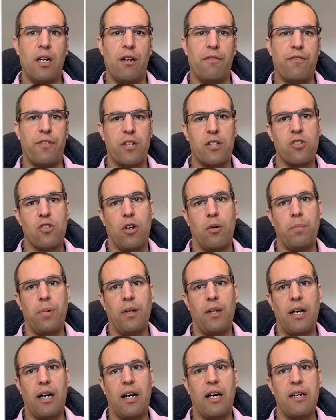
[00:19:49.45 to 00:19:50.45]
For
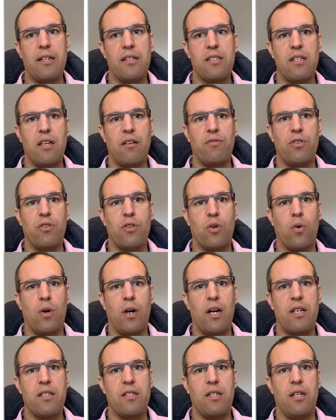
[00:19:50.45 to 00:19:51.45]
example, IS7
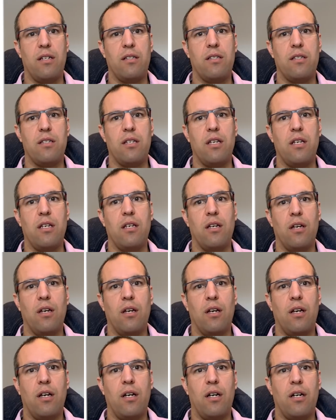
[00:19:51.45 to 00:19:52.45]
requires an entity
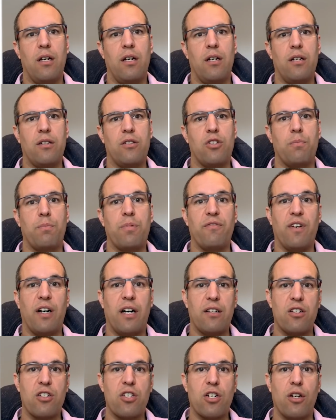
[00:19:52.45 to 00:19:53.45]
to
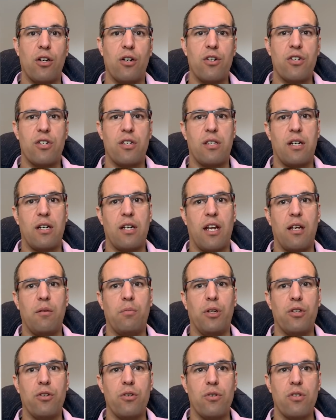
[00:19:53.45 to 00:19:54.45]
provide disclosures that
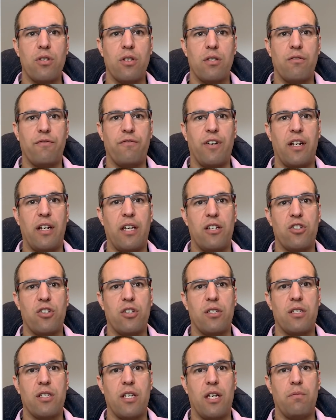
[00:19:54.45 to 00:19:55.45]
enable users of
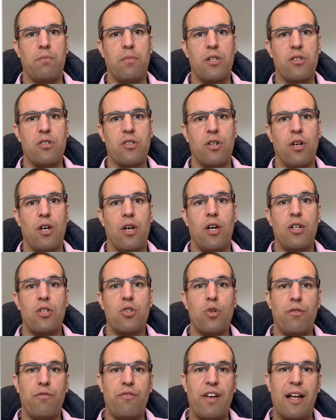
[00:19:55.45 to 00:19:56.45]
financial statements
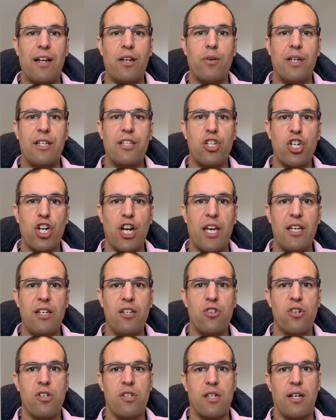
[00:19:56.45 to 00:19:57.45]
to evaluate
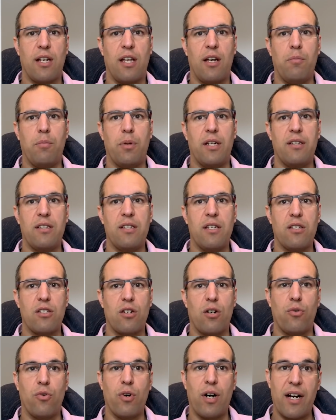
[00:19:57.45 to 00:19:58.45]
changes in liabilities
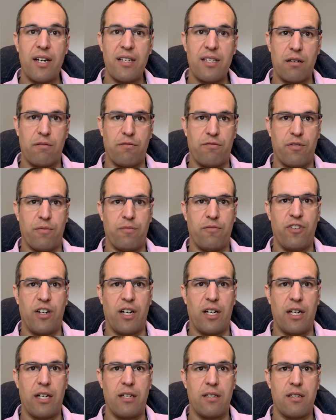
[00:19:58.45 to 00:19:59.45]
arising from
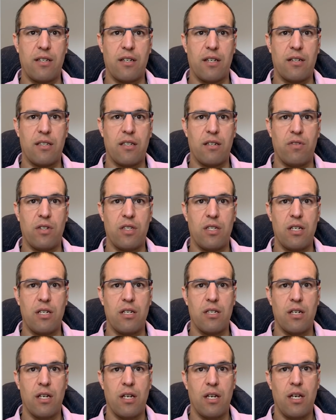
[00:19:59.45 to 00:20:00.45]
financing
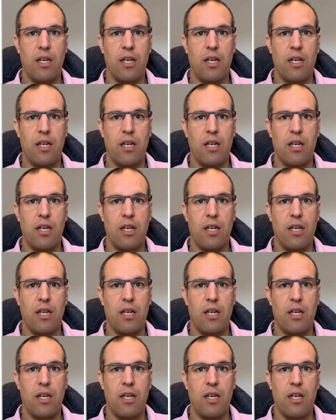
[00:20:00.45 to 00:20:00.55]
activities,